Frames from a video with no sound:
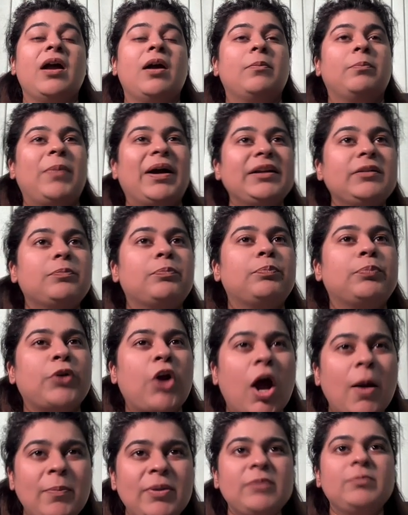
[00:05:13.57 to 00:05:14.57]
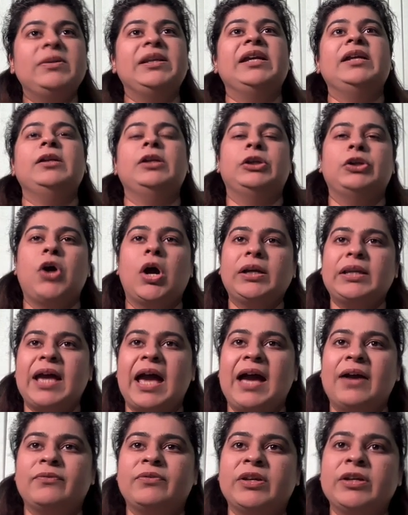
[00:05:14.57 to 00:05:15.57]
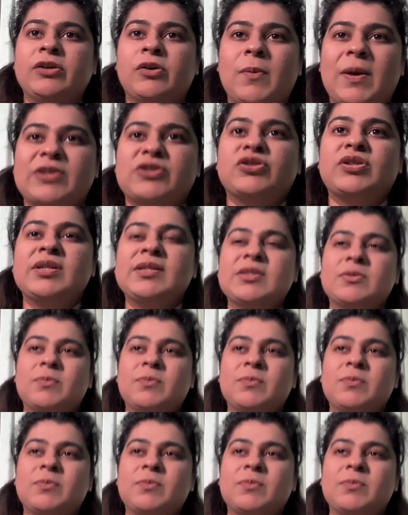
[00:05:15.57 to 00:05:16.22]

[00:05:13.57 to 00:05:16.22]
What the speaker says: but probably not having questions